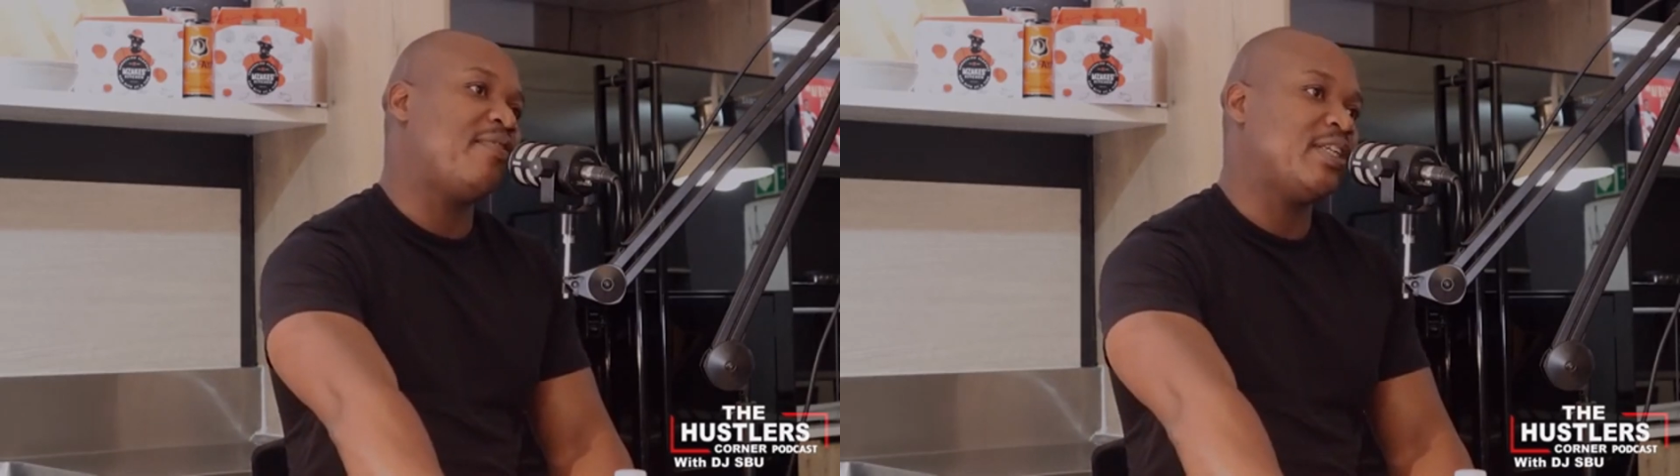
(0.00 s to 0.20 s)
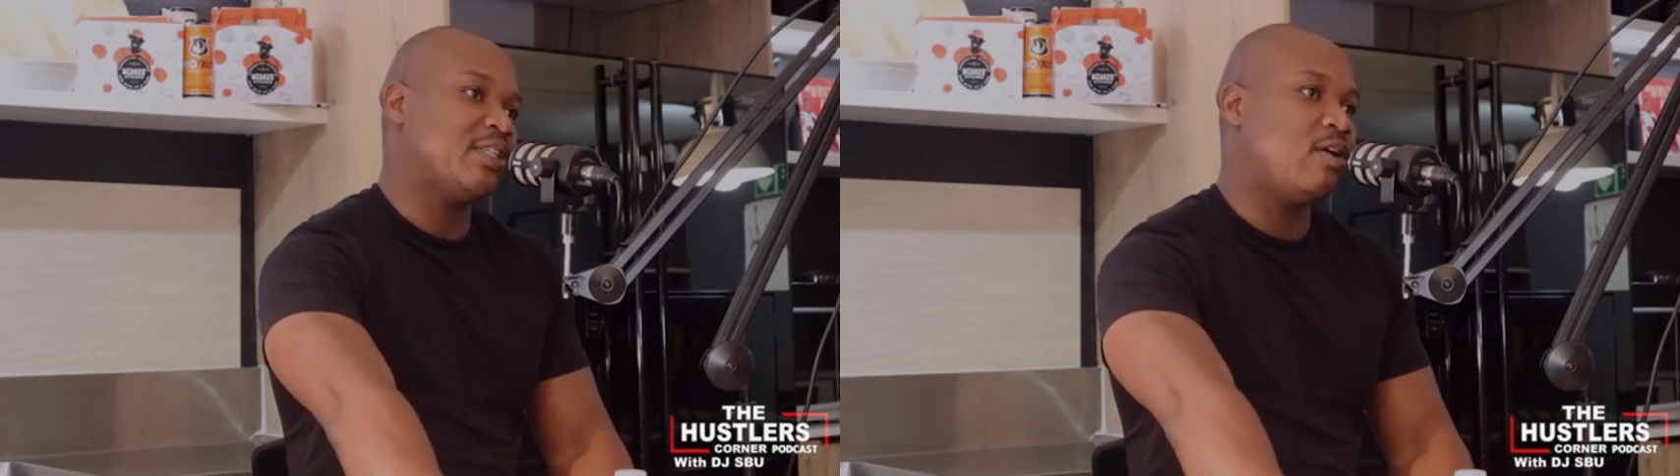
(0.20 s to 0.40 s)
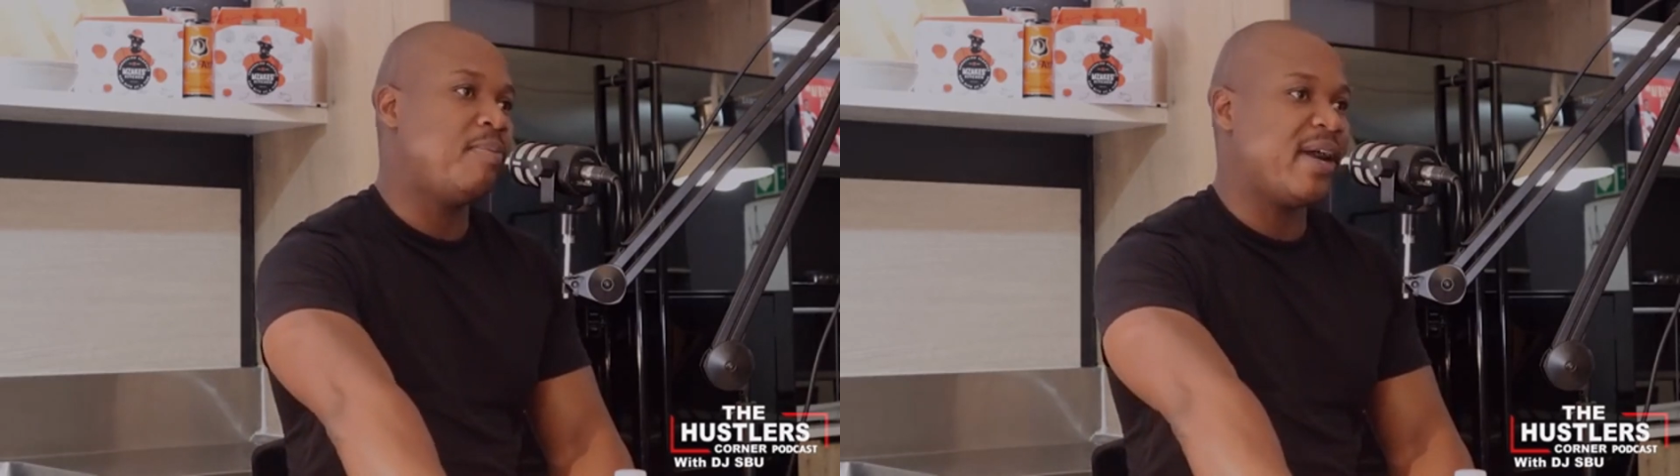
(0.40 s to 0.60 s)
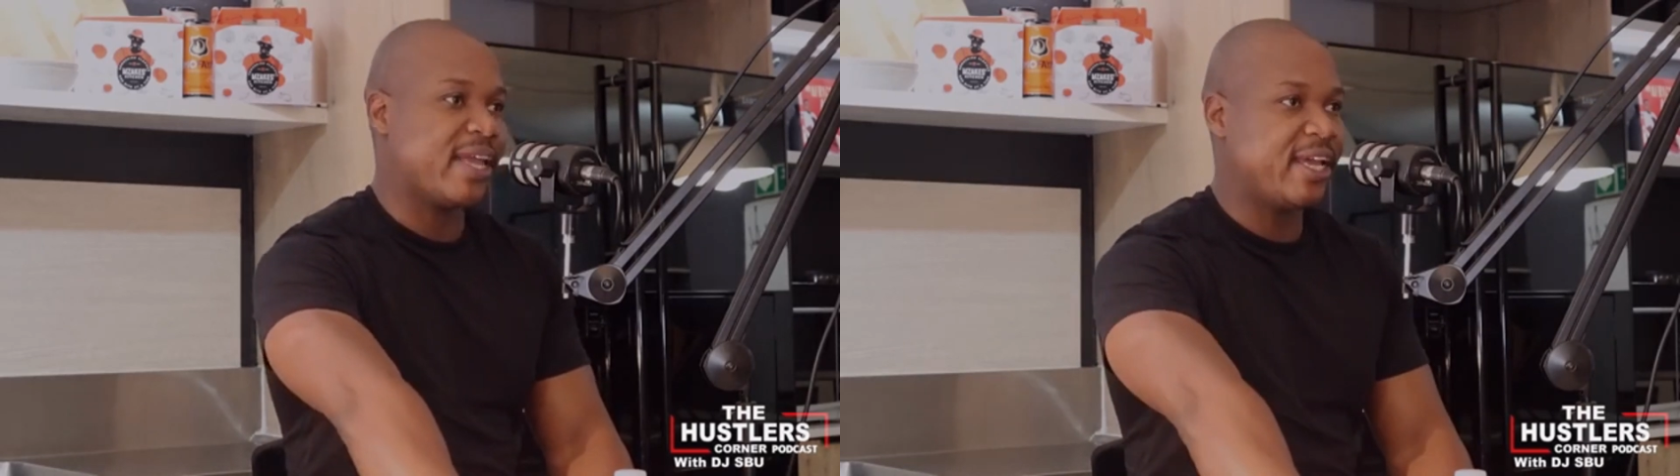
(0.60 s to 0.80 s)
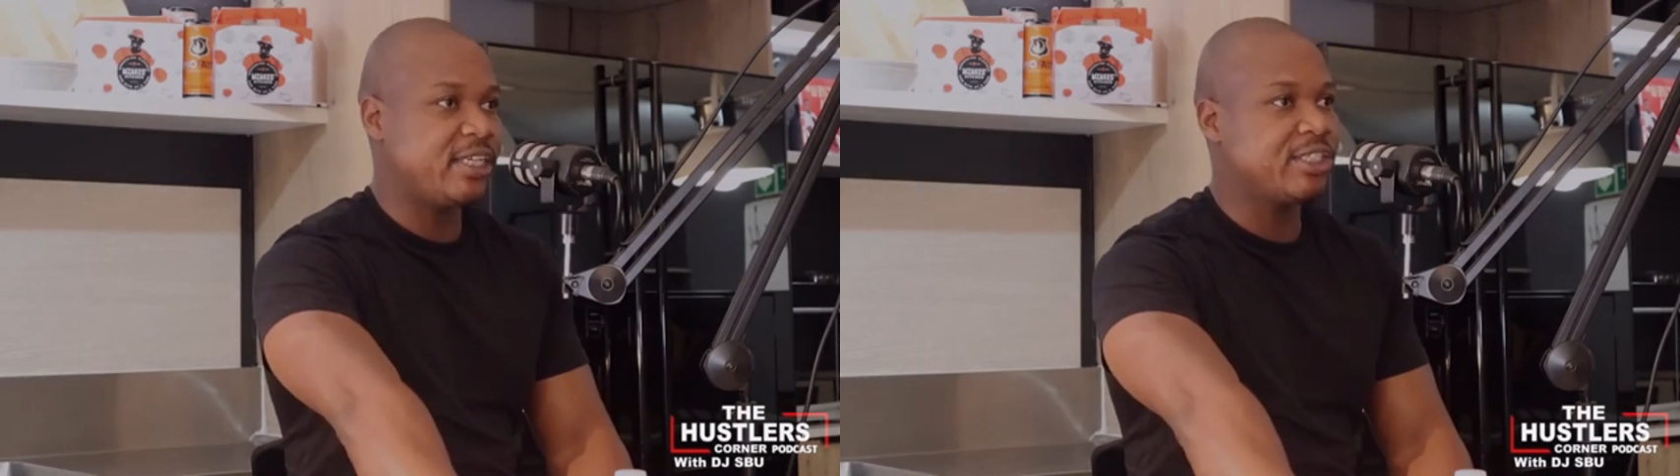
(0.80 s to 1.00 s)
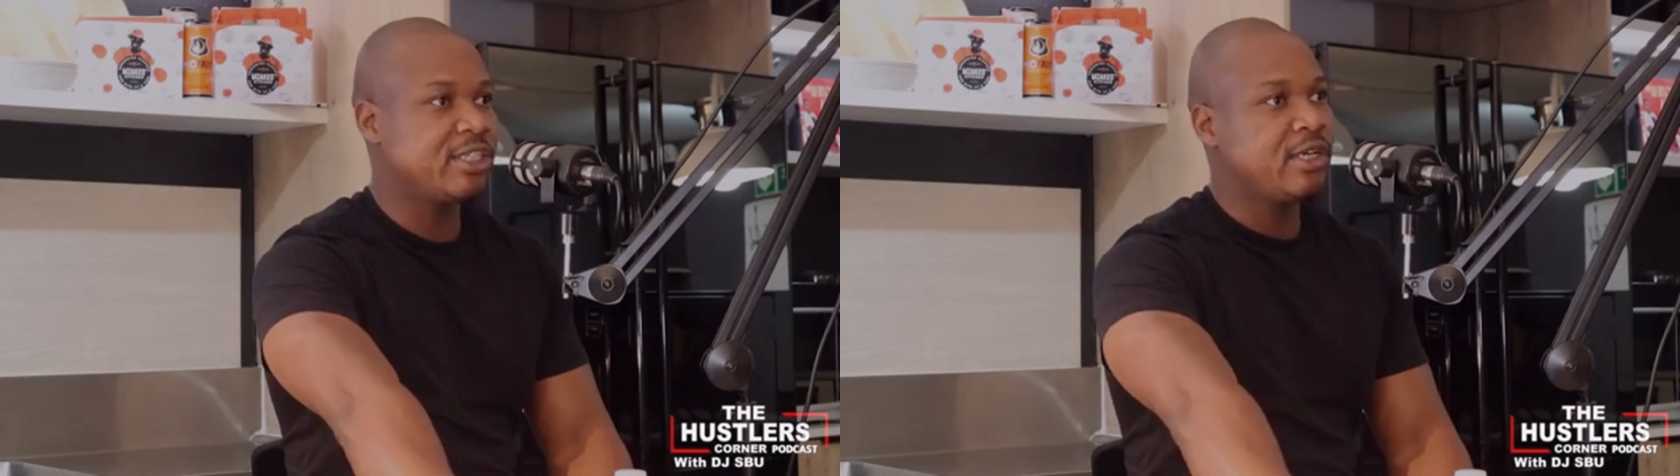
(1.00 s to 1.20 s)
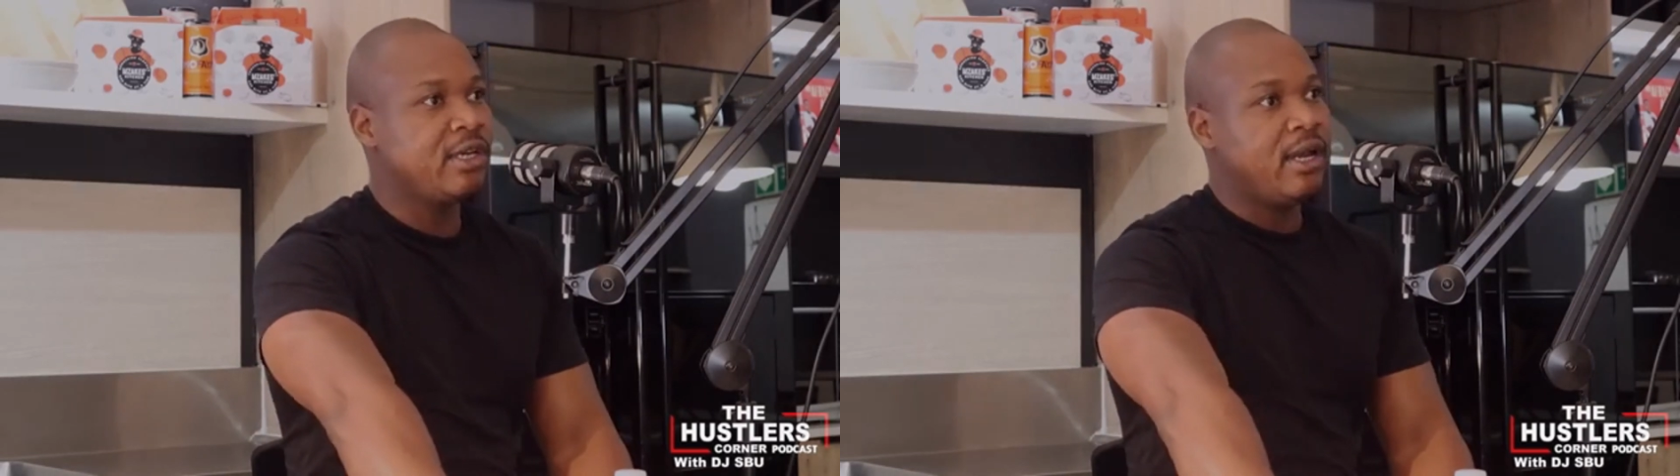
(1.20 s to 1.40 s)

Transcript: professional package.